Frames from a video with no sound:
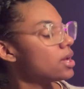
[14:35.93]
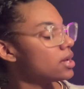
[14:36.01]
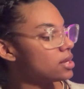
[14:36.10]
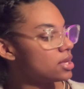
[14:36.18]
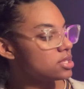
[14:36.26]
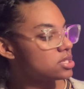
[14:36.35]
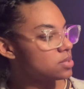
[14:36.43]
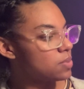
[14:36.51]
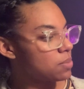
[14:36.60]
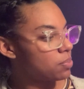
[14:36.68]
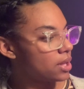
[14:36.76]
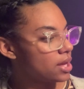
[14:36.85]
needs to
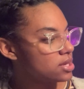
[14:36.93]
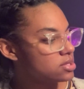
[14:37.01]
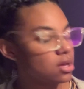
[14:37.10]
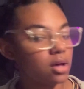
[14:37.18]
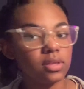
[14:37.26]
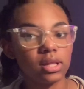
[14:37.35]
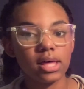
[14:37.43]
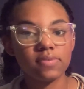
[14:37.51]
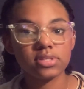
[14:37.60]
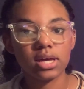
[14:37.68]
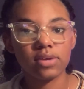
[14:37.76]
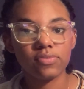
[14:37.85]
be placed on the left
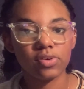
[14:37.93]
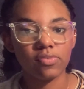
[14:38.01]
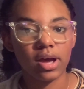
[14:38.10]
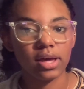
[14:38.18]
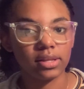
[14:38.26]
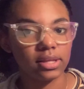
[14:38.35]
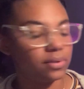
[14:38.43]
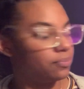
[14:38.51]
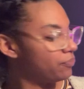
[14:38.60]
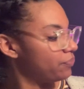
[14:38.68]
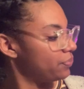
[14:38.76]
side of your violin.